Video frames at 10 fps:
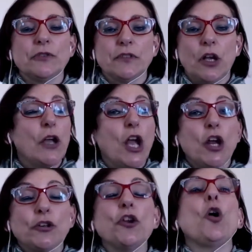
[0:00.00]
So
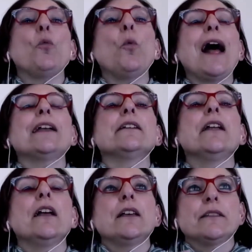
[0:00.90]
not one
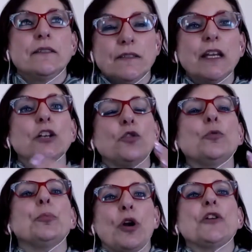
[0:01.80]

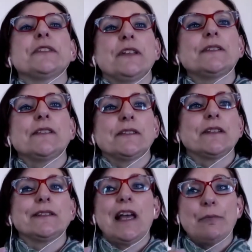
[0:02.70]
single process is
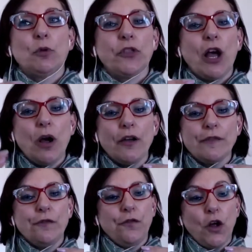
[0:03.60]
the same. Although I
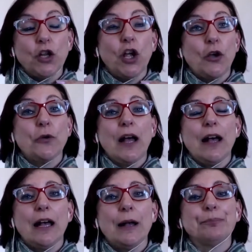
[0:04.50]
follow
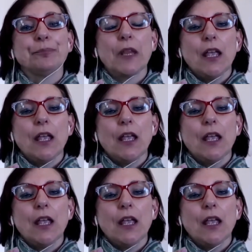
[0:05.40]
um,